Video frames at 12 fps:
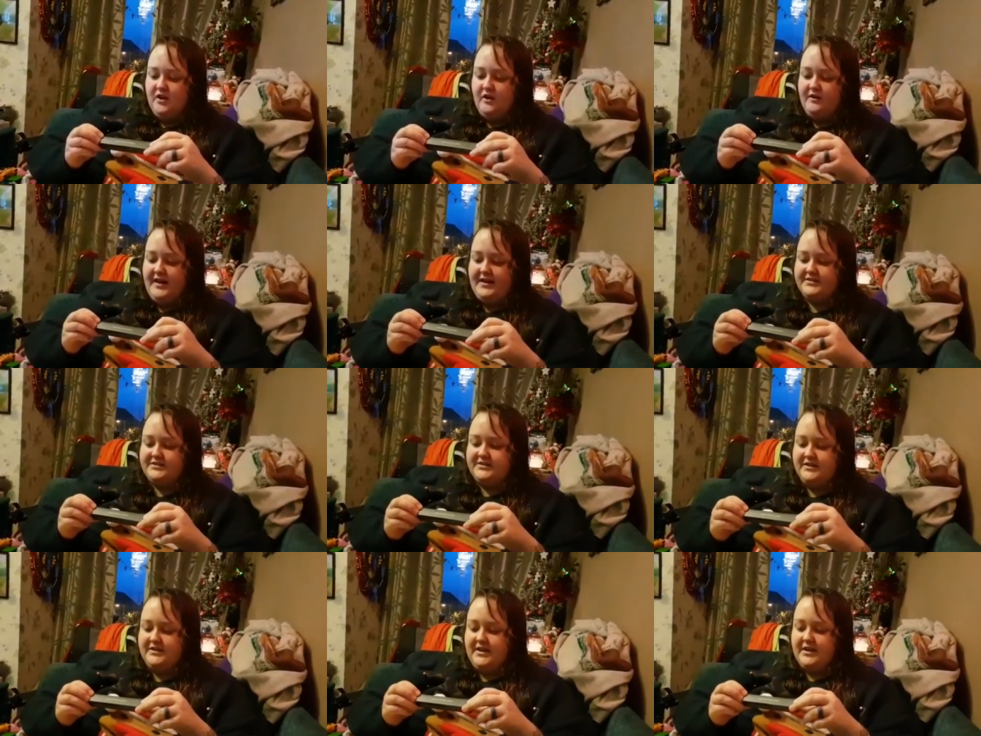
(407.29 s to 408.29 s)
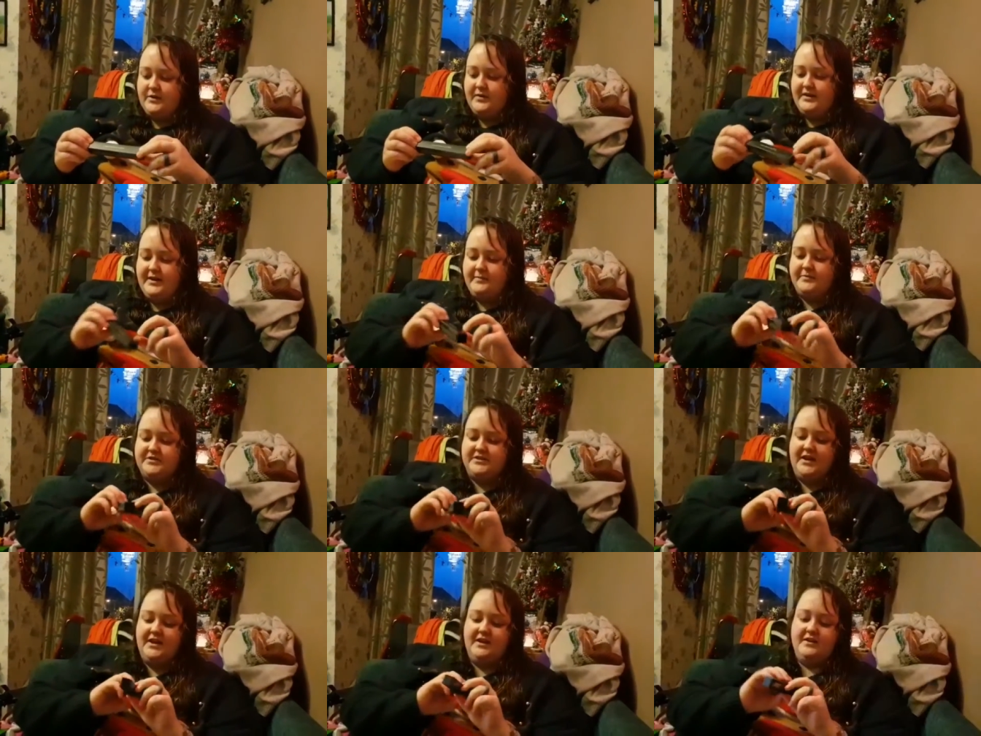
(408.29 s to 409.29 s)
Long Lasting Liquid
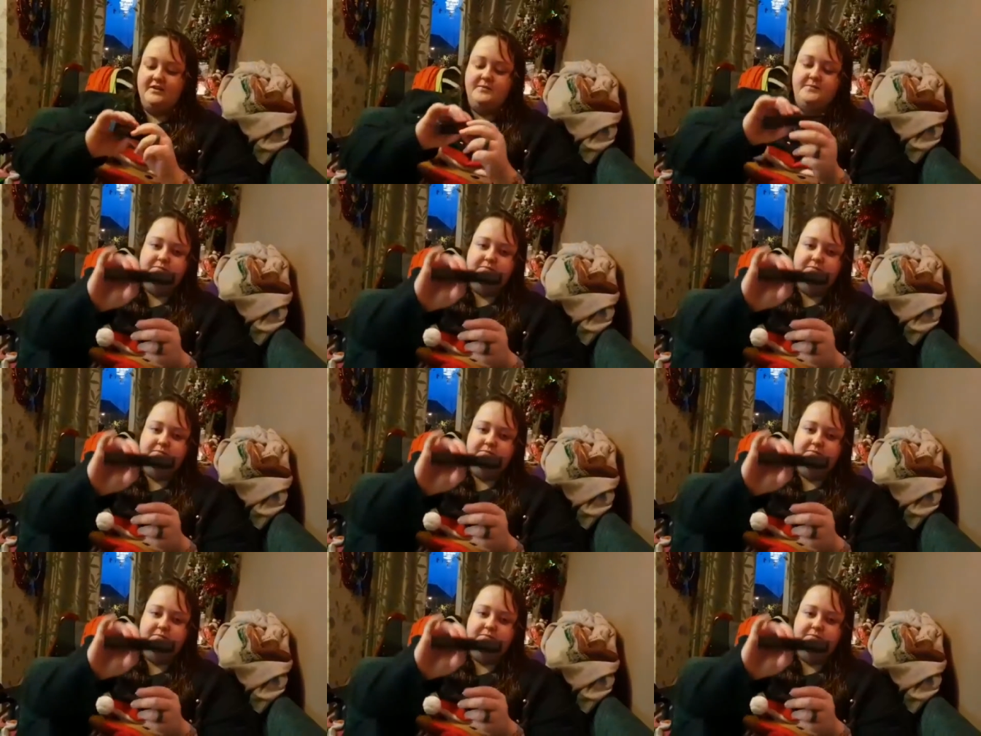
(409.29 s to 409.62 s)
Lipstick.